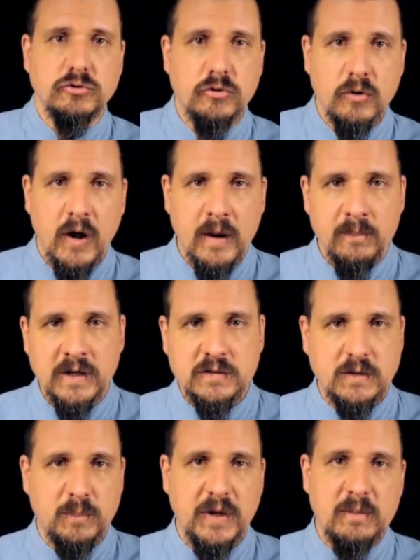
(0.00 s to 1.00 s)
You don't know how to mix
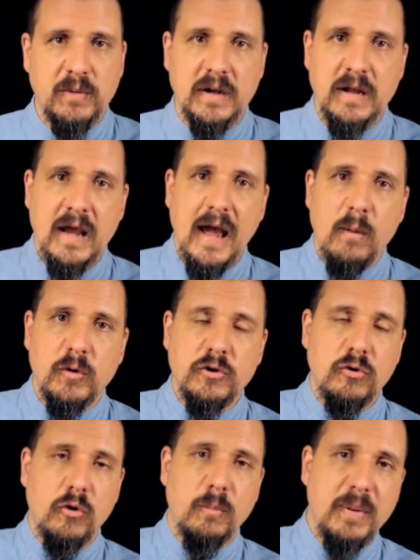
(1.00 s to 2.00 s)
the pigment. And when you
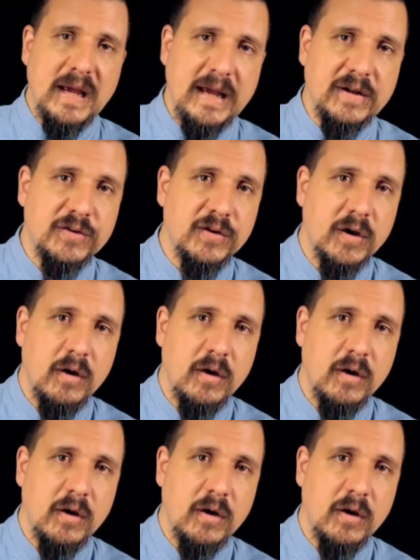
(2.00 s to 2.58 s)
go to paint,